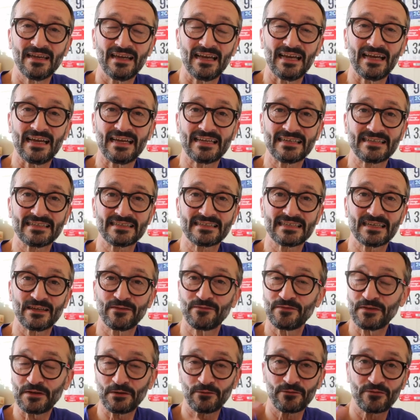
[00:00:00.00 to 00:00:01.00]
and
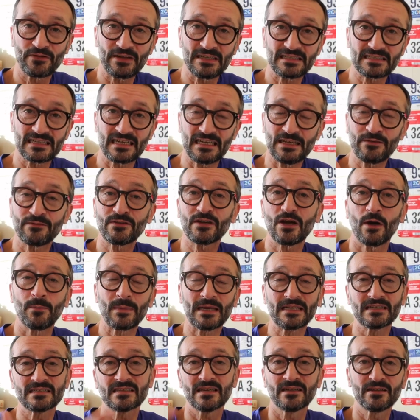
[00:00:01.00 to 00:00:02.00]
feel free to leave
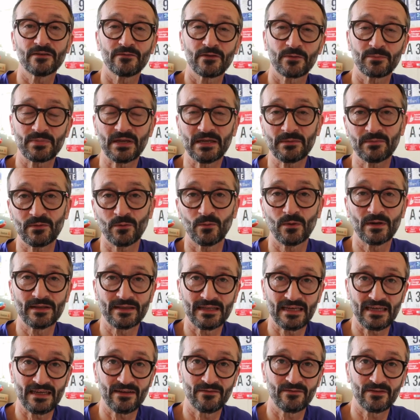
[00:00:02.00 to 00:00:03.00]
comments on other people, what
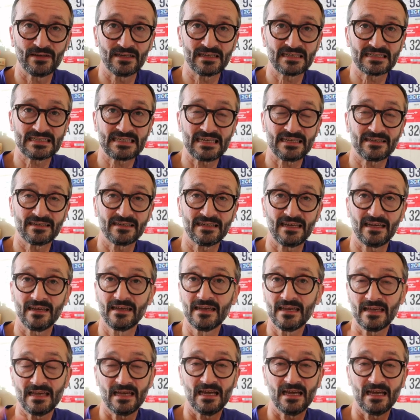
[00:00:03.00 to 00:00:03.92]
they've said on there.